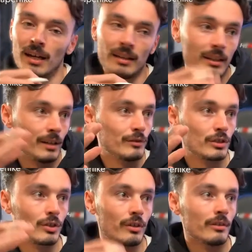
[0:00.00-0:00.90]
and then I've just
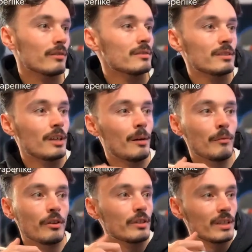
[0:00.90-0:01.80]
gone, I'm
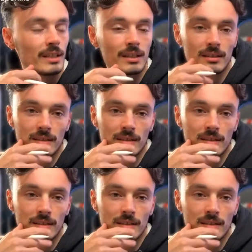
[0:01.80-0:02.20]
not doing it.